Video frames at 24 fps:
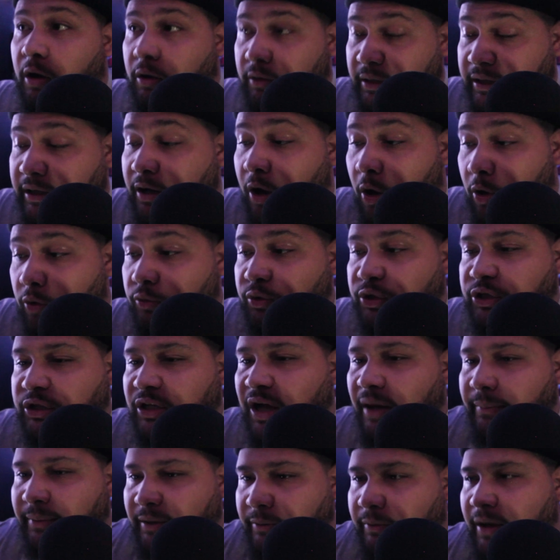he owned the
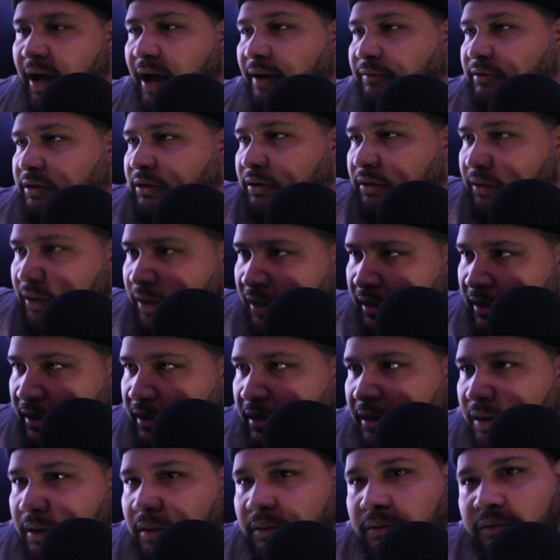shop. He would have to
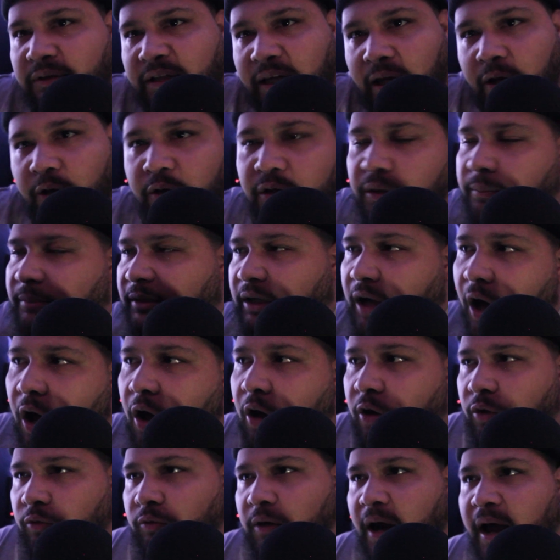tell them to go
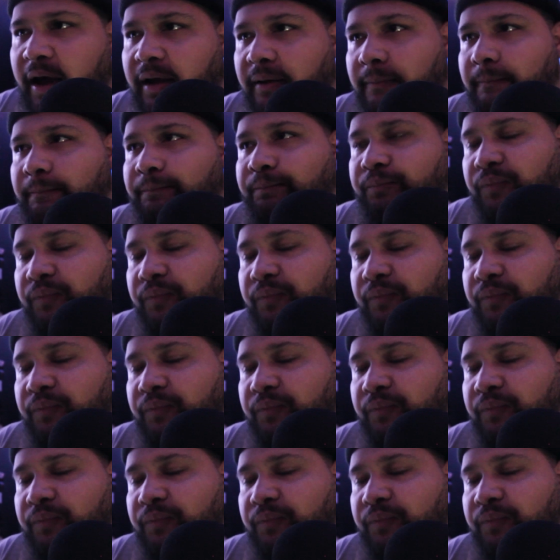on, right?